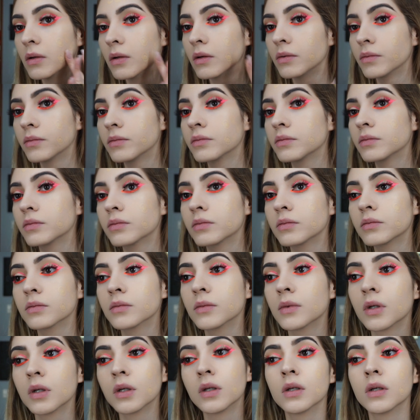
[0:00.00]

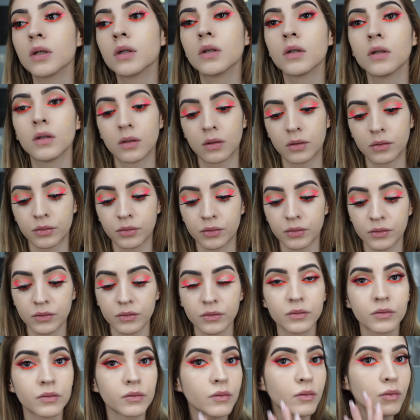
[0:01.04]

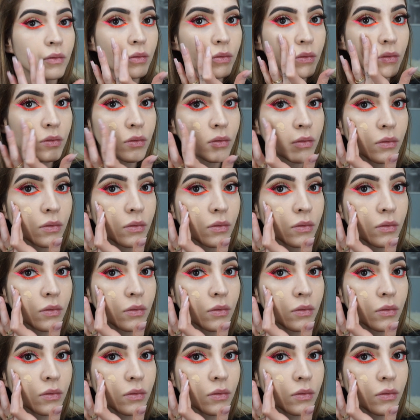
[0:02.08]
(no one is talking)